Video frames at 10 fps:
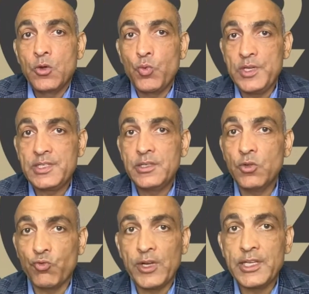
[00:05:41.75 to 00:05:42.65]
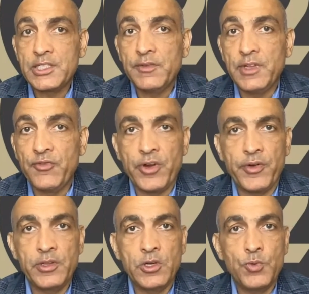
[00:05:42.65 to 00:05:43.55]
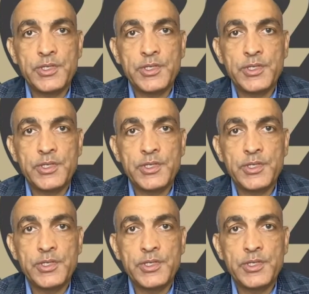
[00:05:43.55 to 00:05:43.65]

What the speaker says: We're still relatively very low.